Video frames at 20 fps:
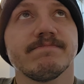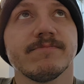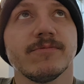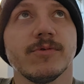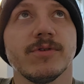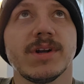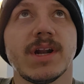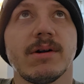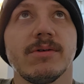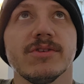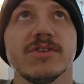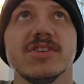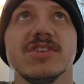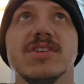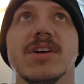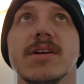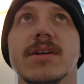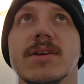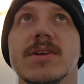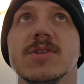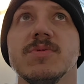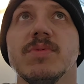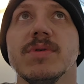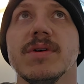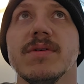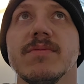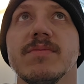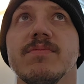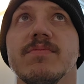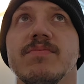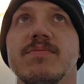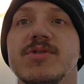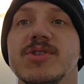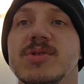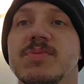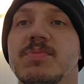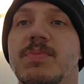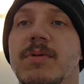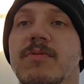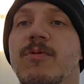well, not really studies, but
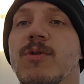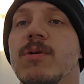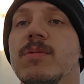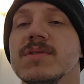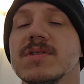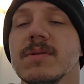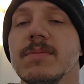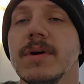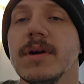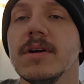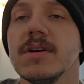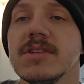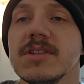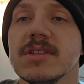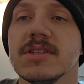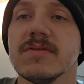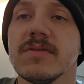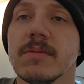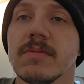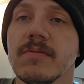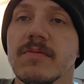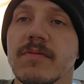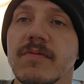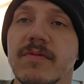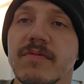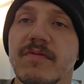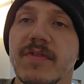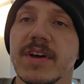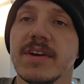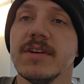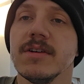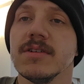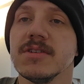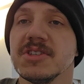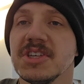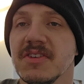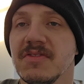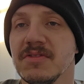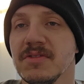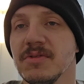just performance comparisons from
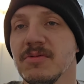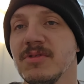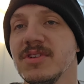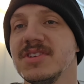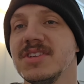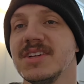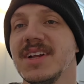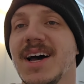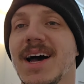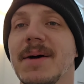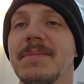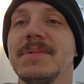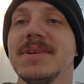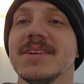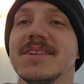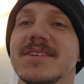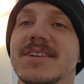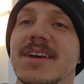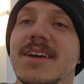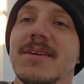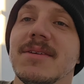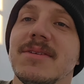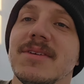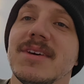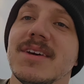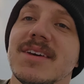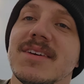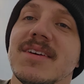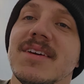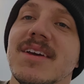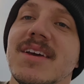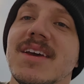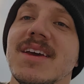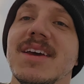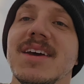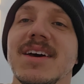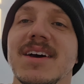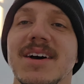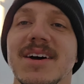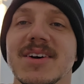vendors given the recent optics gate thing,
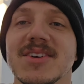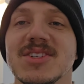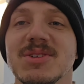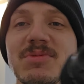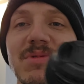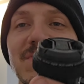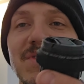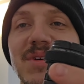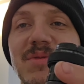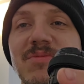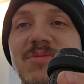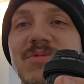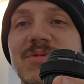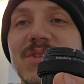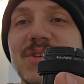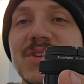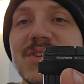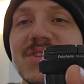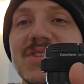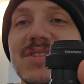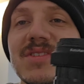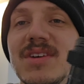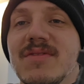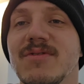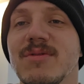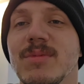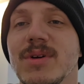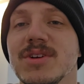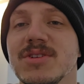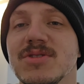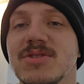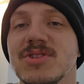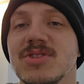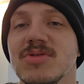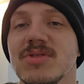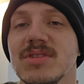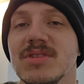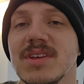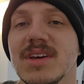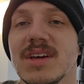uh, some of them released information
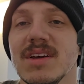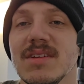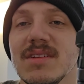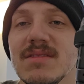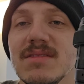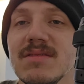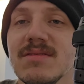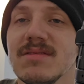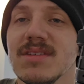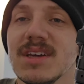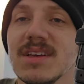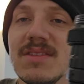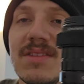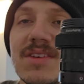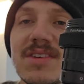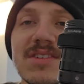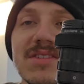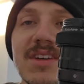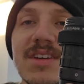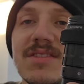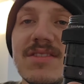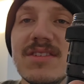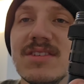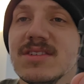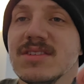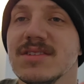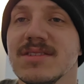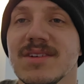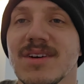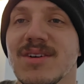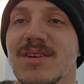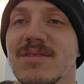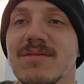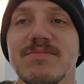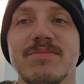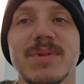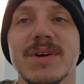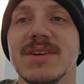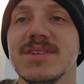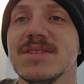showing that like these lenses are
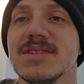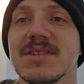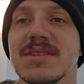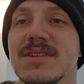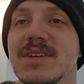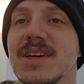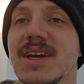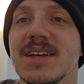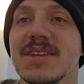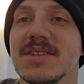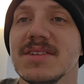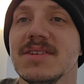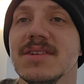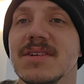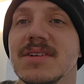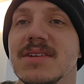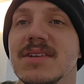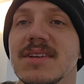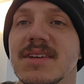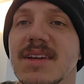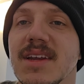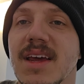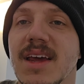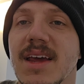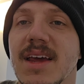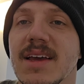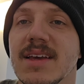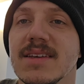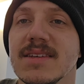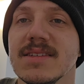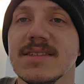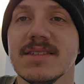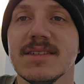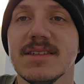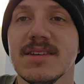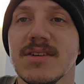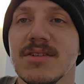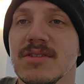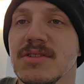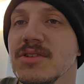basically as good as
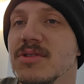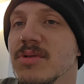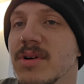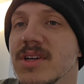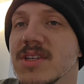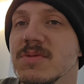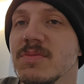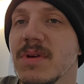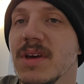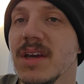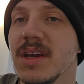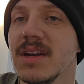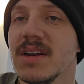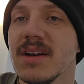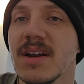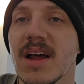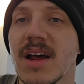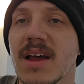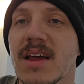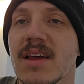your US made